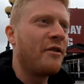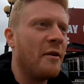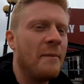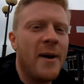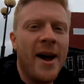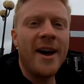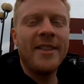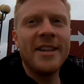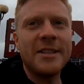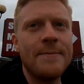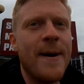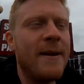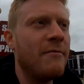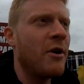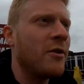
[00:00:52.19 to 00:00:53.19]
from uh, this
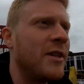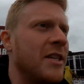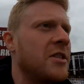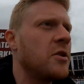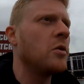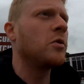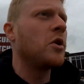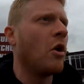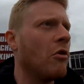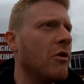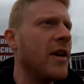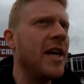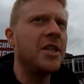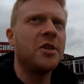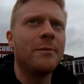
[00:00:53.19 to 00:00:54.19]
main road. This is called
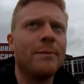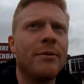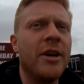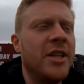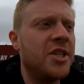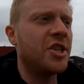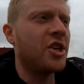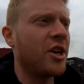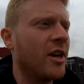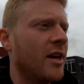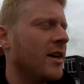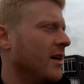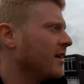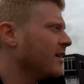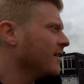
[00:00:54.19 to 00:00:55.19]
Coronation Bridge
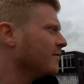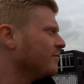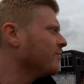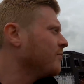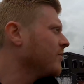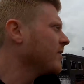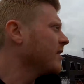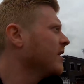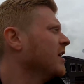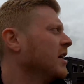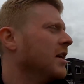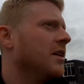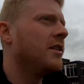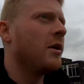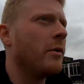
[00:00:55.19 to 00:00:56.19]

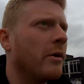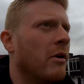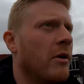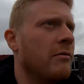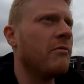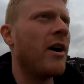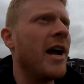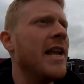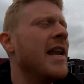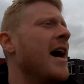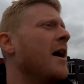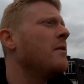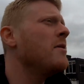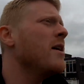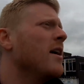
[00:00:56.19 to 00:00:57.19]
that we're on right
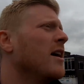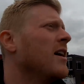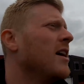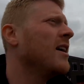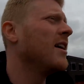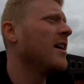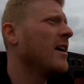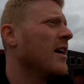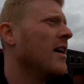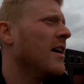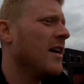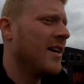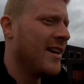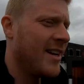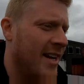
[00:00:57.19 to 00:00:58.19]
now
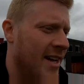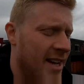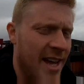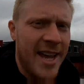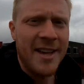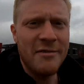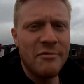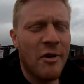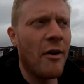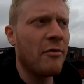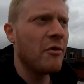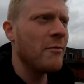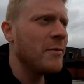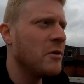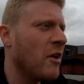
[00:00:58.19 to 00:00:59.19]
in
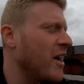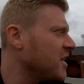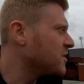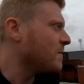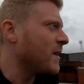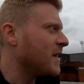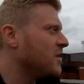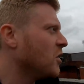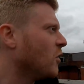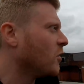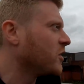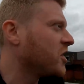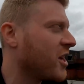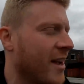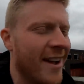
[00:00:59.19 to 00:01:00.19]
Rotherham. Great to be in
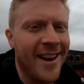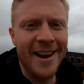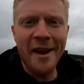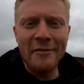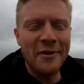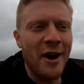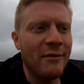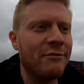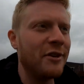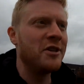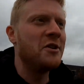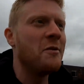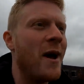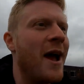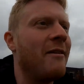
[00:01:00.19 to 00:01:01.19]
Yorkshire. I love covering
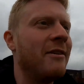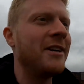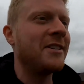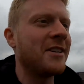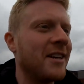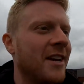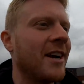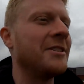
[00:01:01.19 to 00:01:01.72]
new areas of the